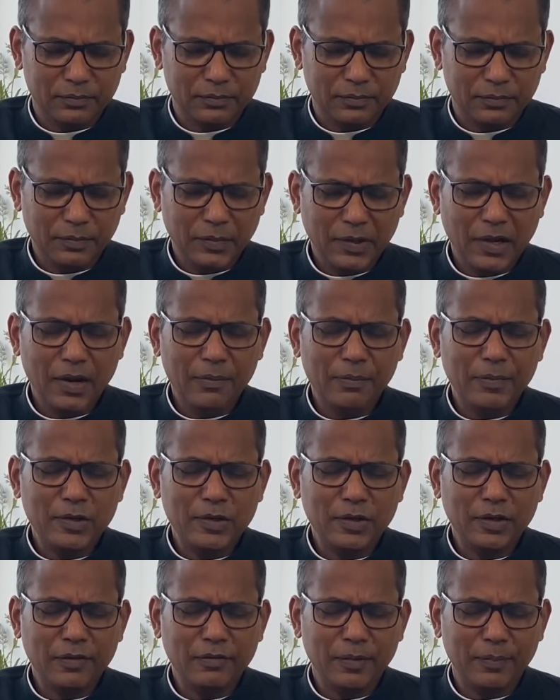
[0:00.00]
But help me
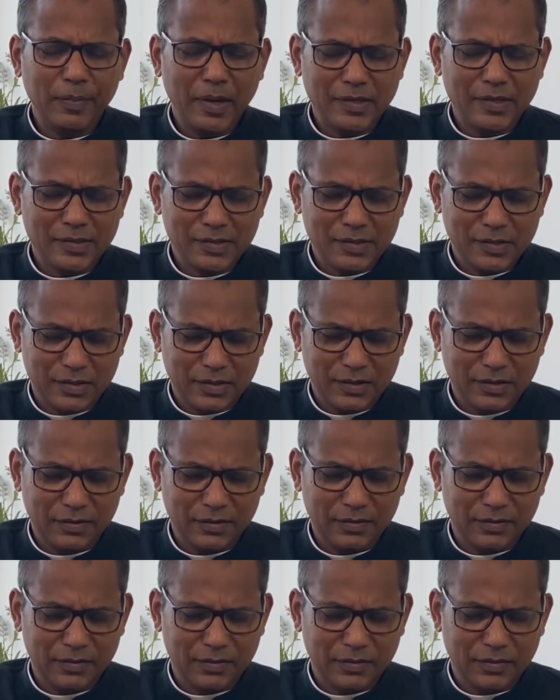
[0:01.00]
to give the best,
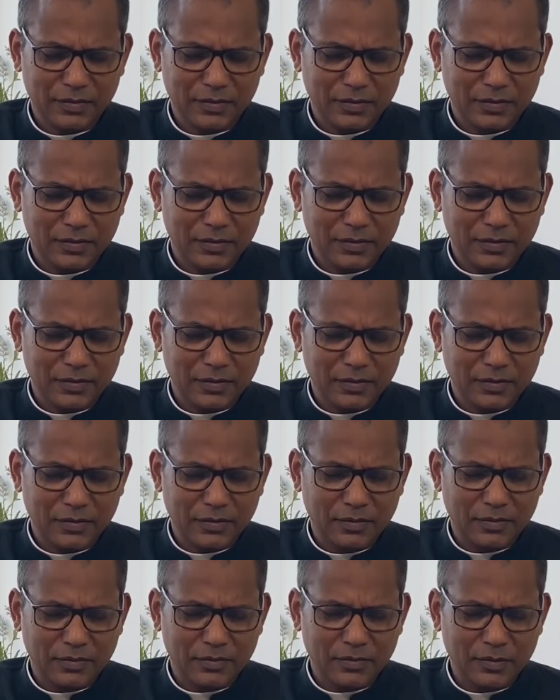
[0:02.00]

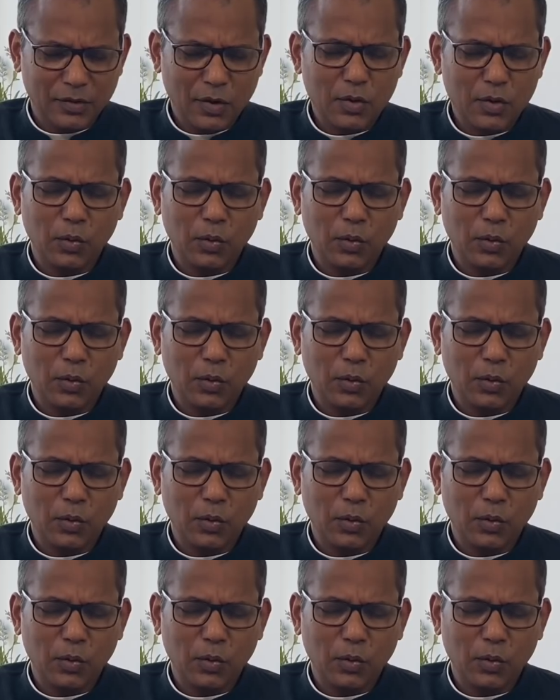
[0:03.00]
not